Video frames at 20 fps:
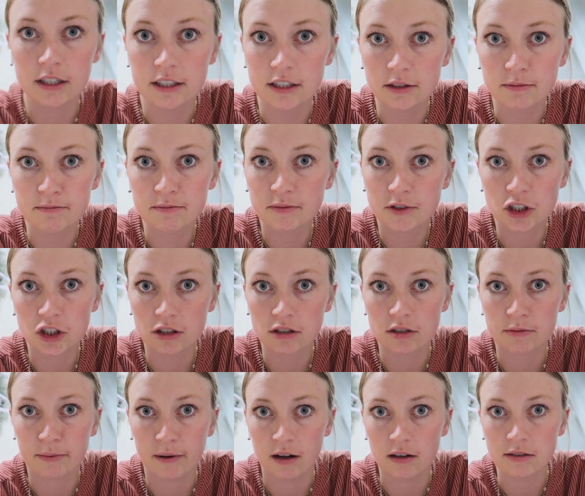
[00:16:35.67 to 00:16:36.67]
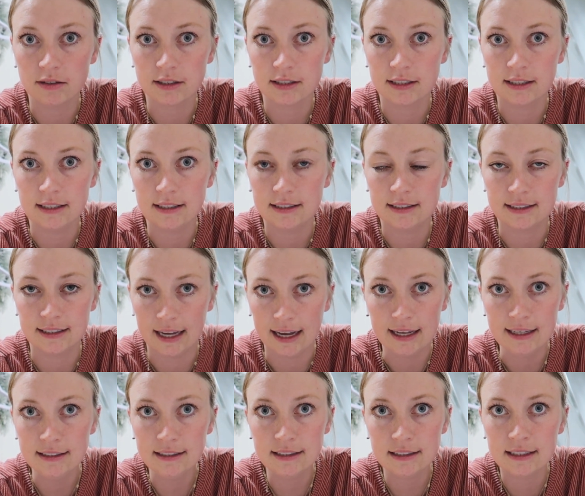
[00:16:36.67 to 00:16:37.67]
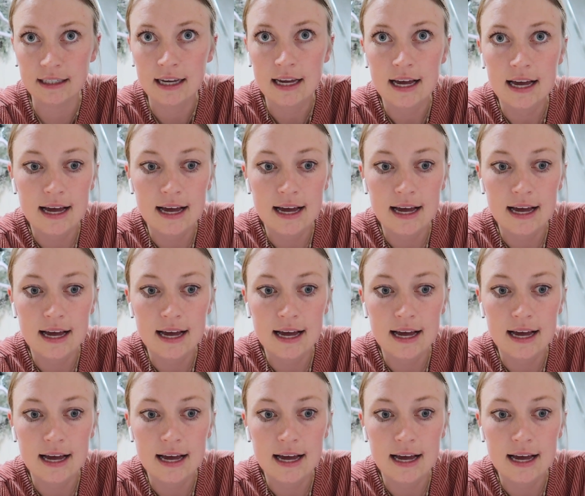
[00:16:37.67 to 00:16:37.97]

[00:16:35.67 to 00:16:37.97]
insurance policy says.